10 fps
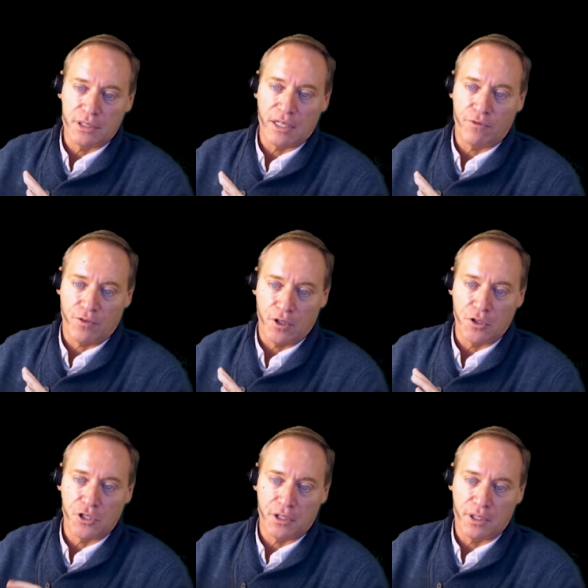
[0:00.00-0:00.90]
is a
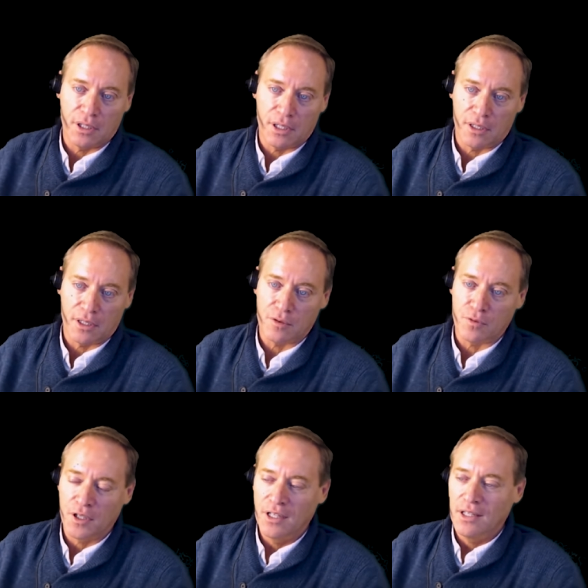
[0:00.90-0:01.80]
function
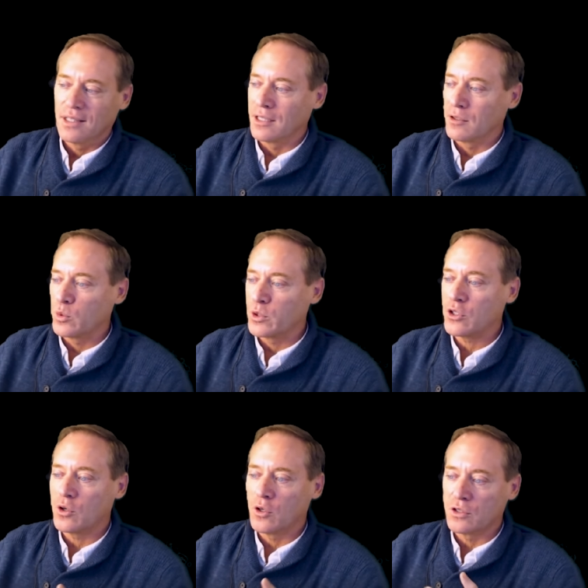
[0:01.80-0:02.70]
of uh, the
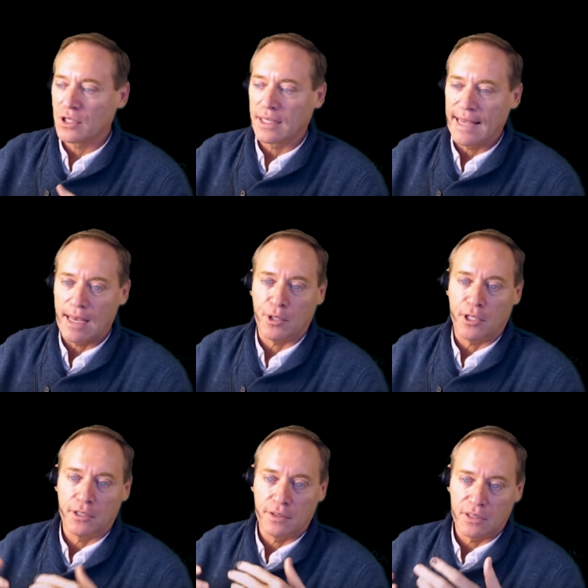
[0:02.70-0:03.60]
returns on
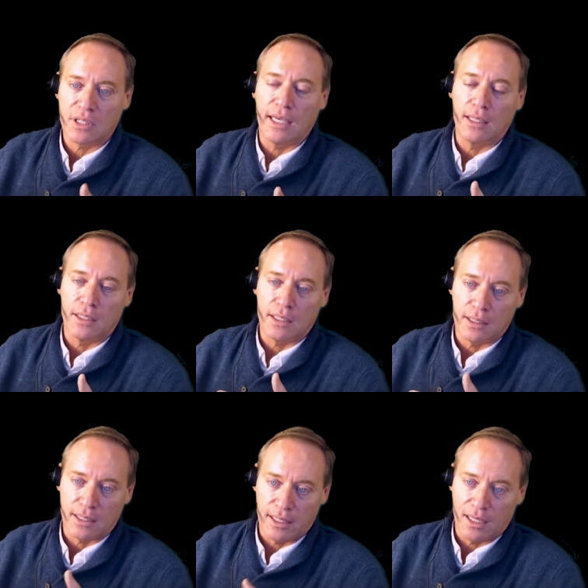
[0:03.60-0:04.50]
capital and the
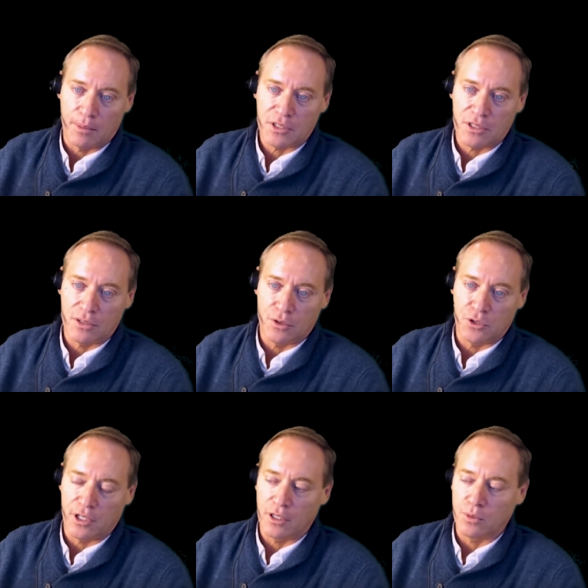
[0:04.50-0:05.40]
scaling dynamics
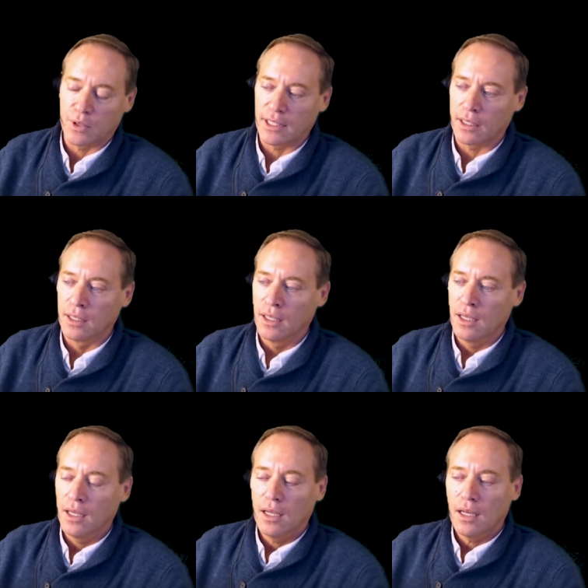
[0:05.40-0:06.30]
associated with that.
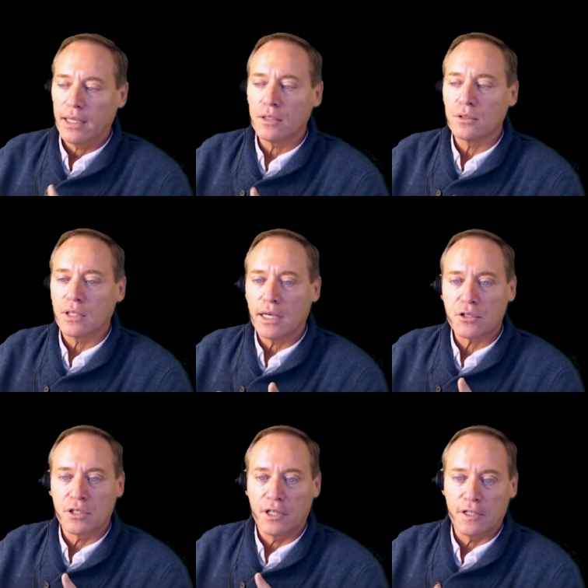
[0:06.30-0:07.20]
I don't
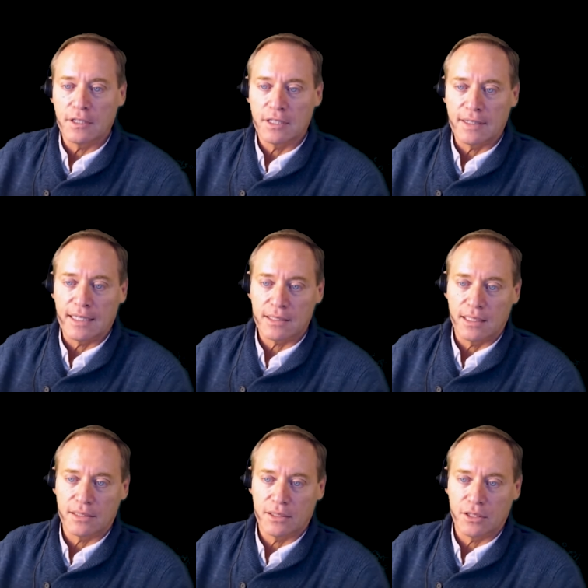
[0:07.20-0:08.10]
actually think that that's
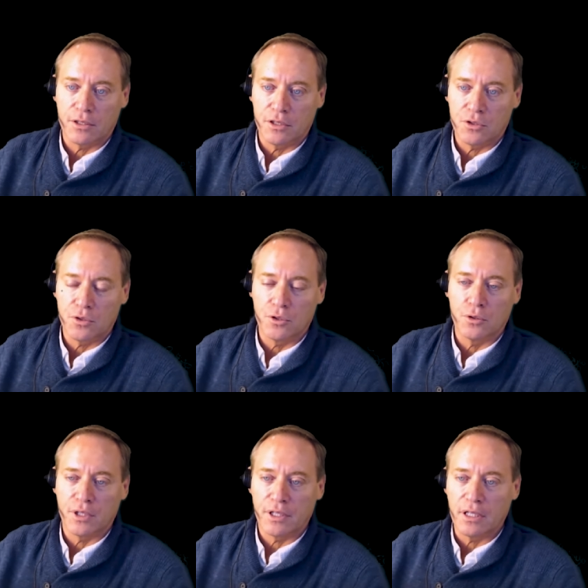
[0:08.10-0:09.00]
necessarily
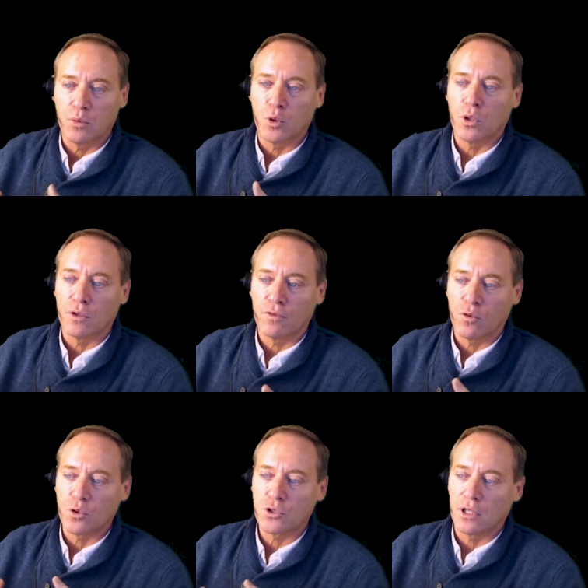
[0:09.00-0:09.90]
true. I think what
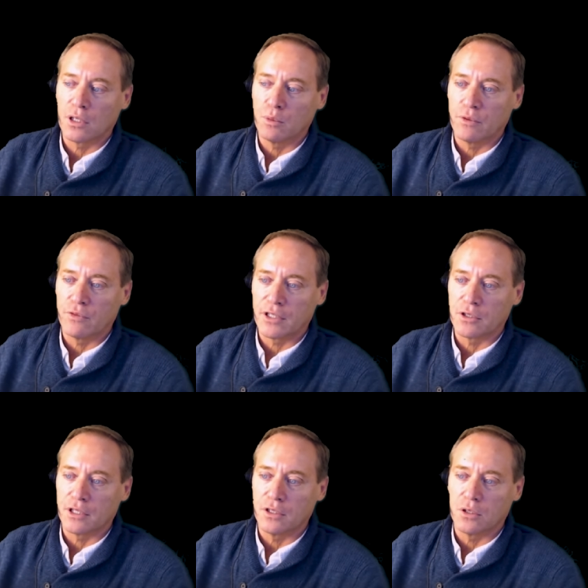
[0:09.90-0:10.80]
unfortunately we've
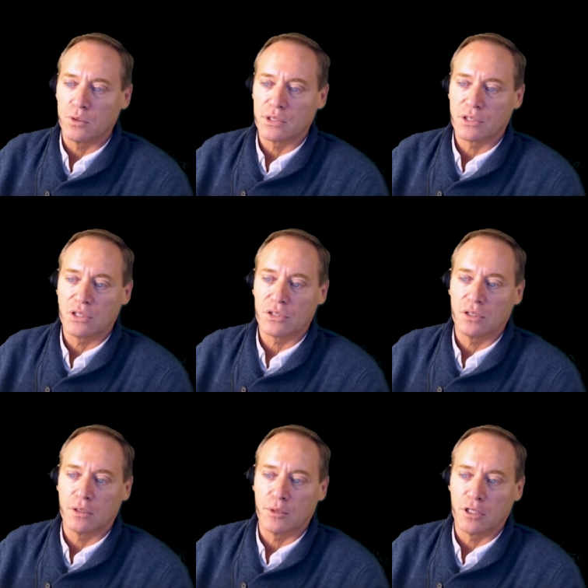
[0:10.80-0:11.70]
entered into is a
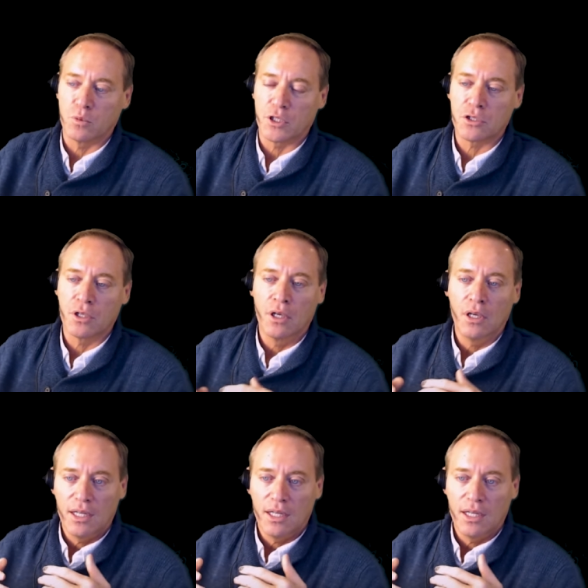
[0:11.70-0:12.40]
system in which